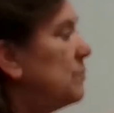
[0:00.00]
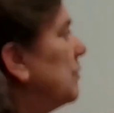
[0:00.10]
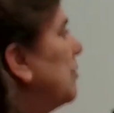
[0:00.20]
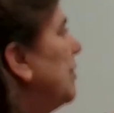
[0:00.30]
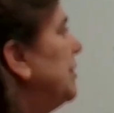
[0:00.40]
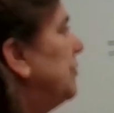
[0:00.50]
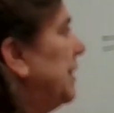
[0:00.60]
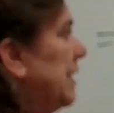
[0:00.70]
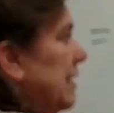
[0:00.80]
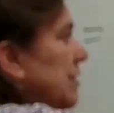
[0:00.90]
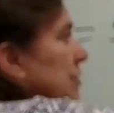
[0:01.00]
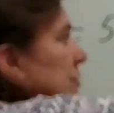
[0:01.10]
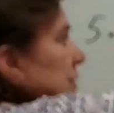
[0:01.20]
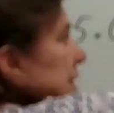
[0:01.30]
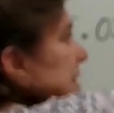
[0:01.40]
so we're going to
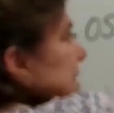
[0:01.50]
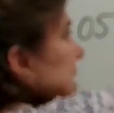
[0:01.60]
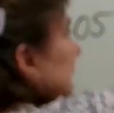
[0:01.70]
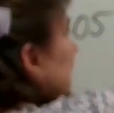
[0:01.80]
increase the